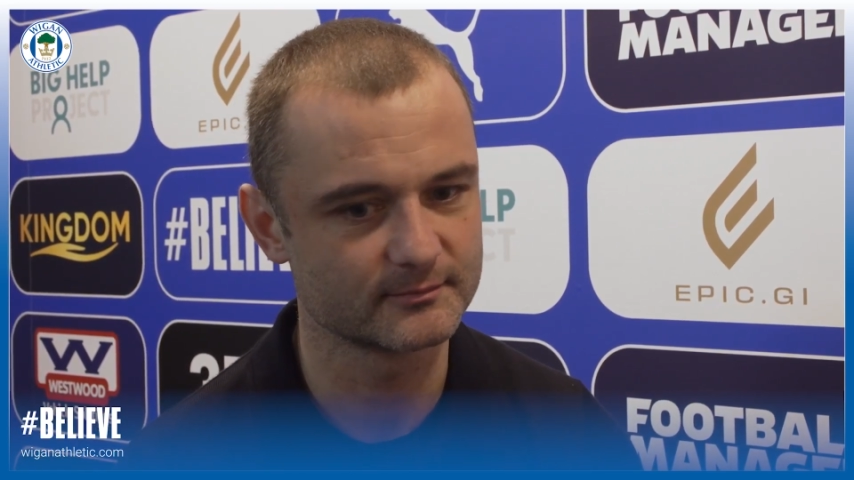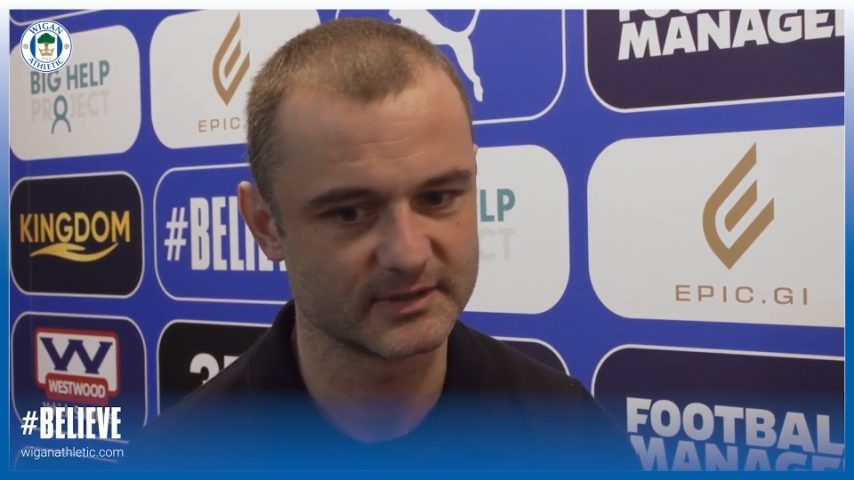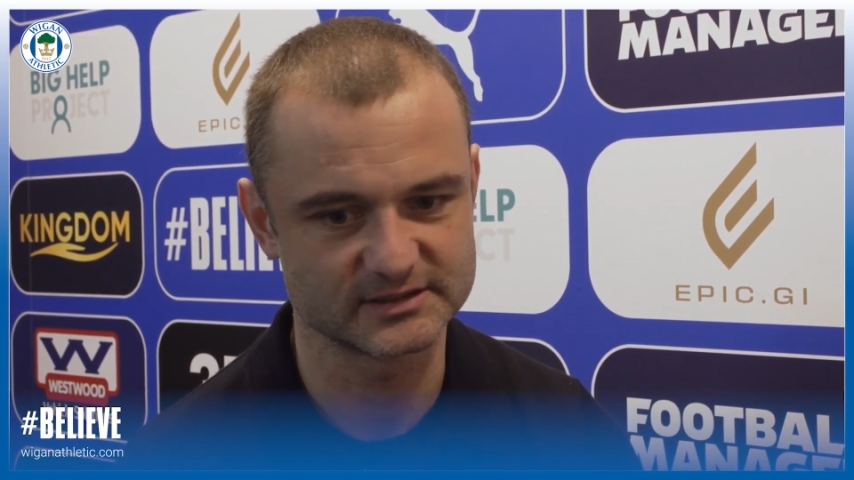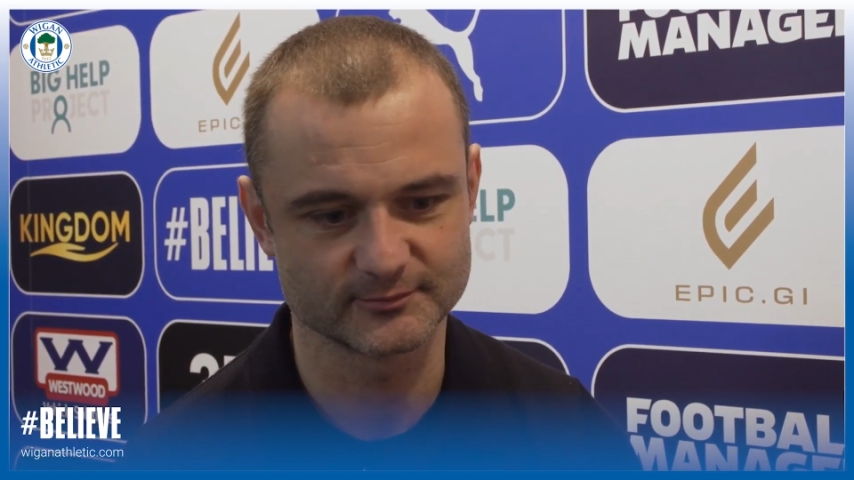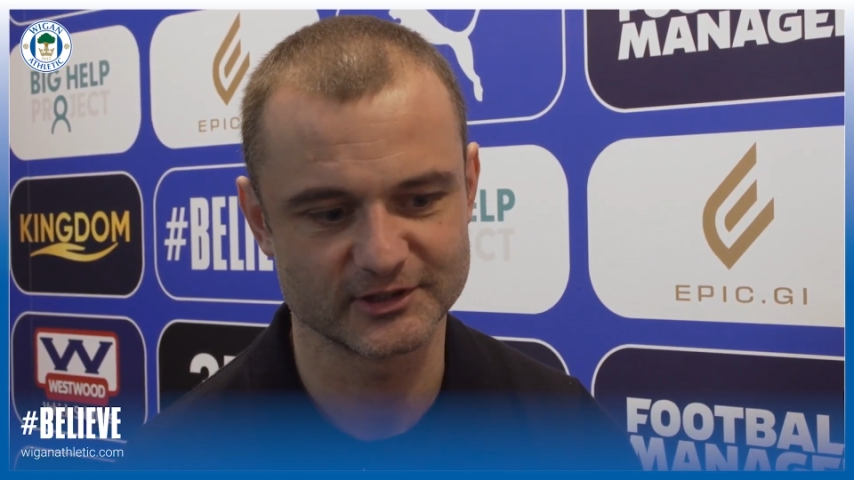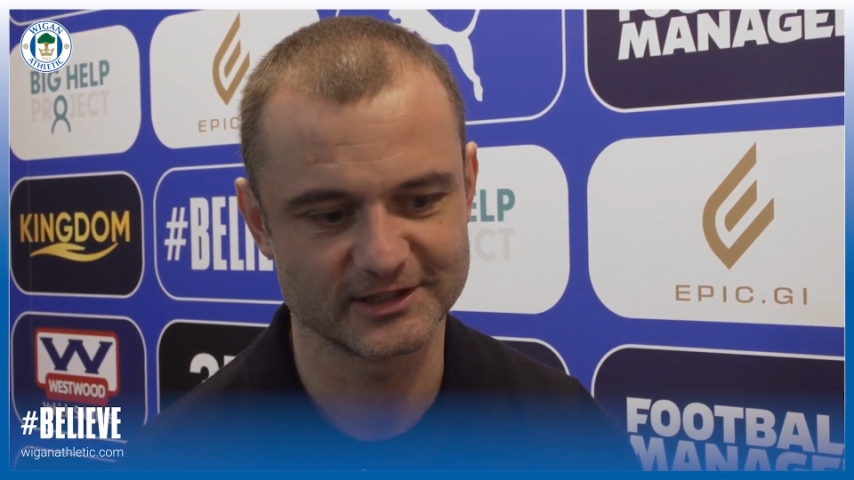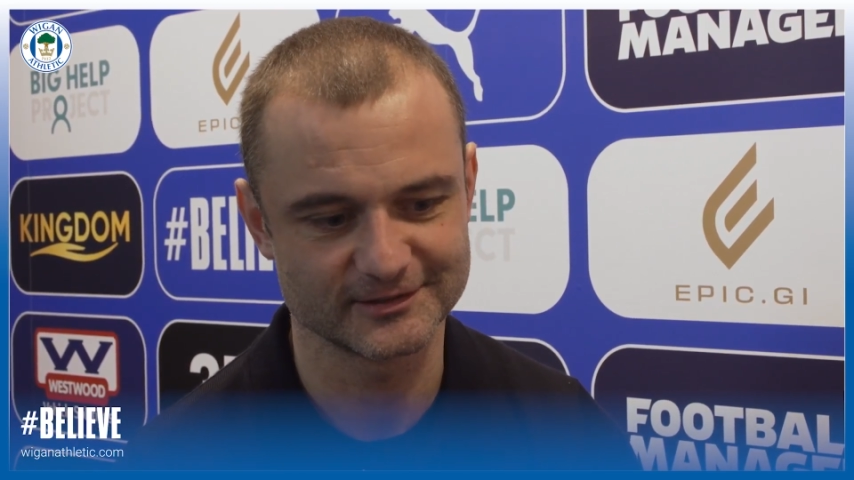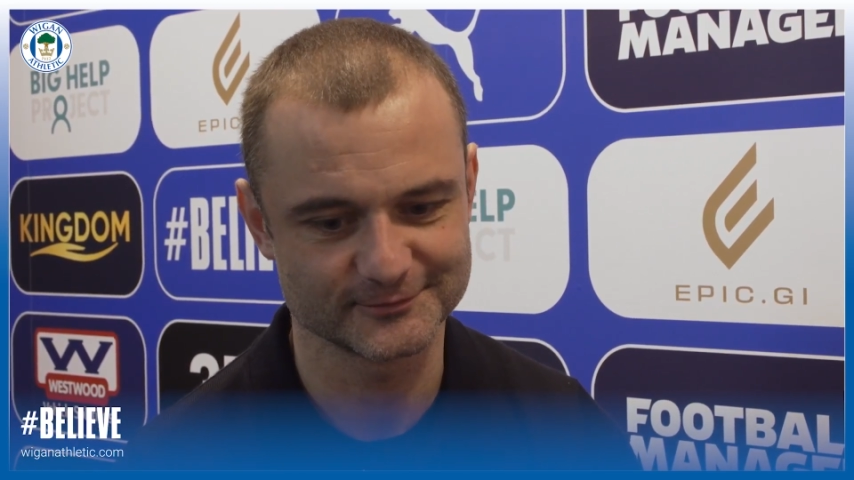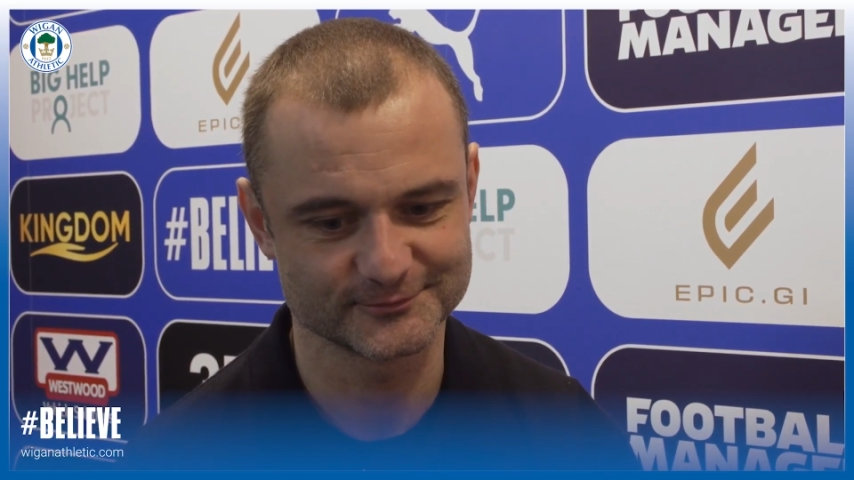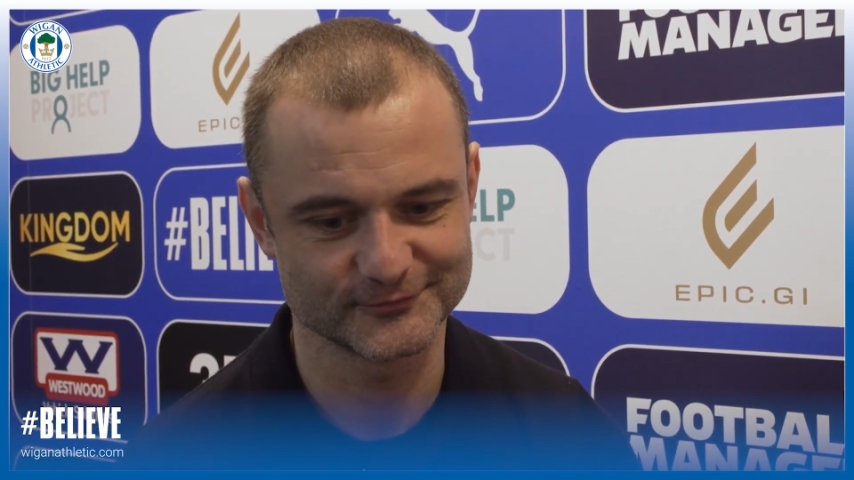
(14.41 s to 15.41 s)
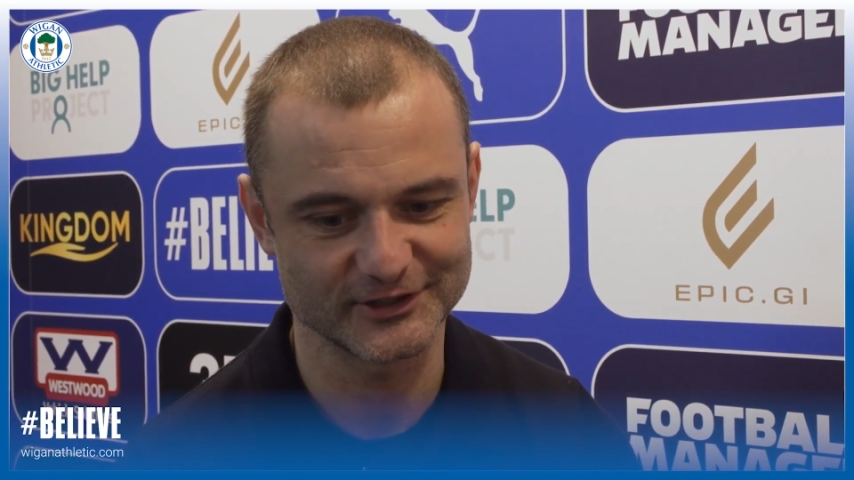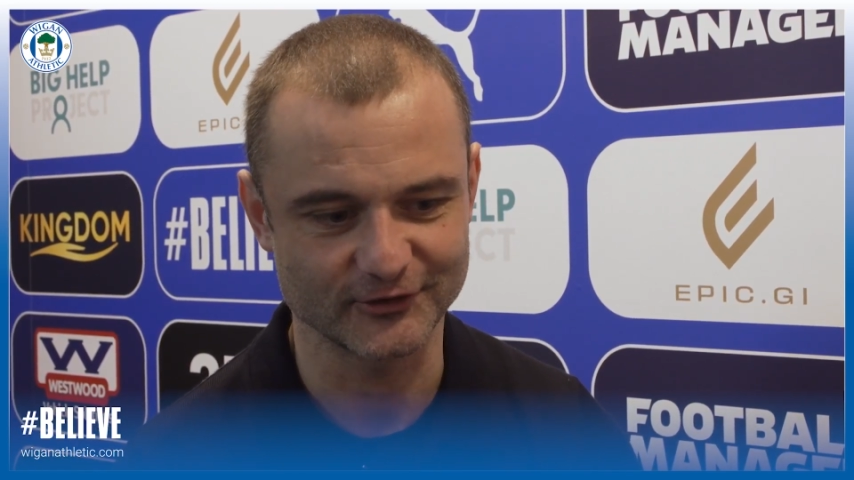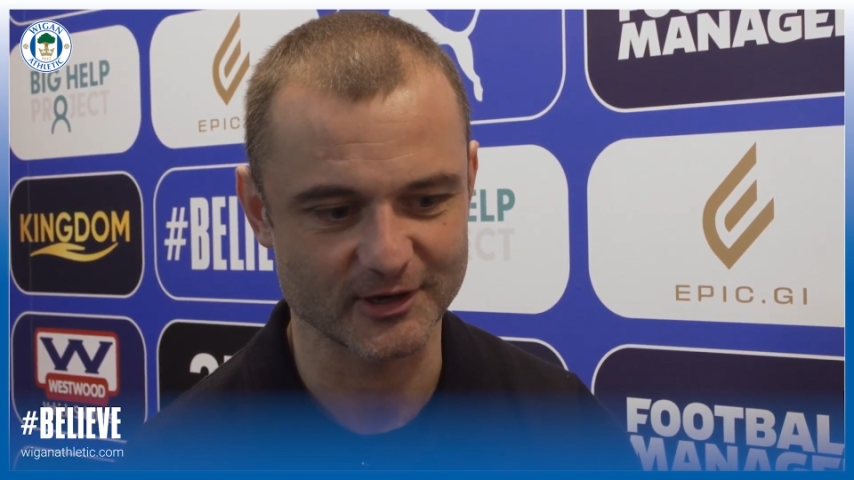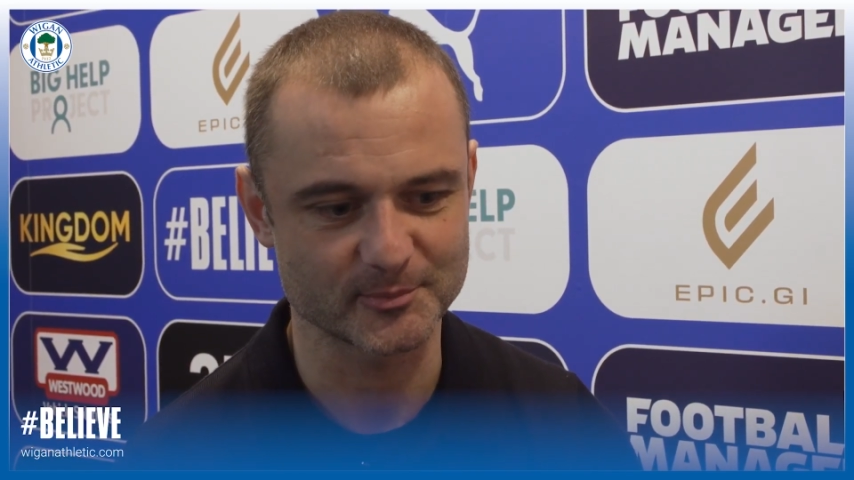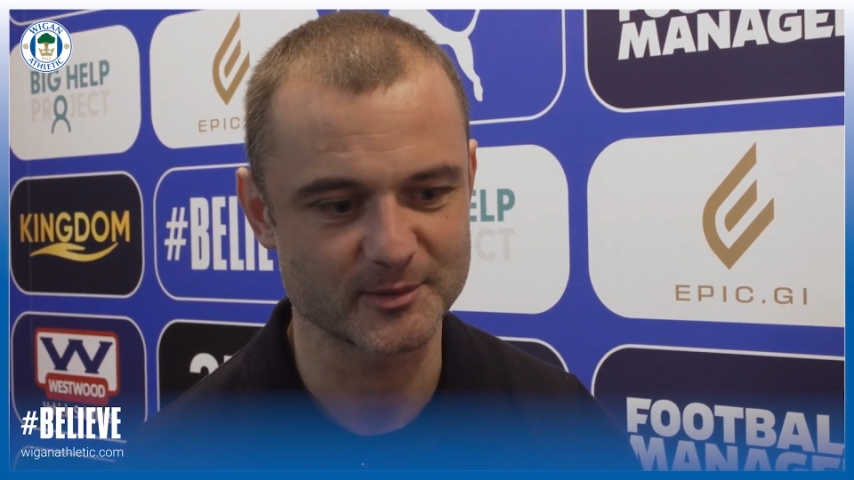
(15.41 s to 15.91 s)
Met some really, really great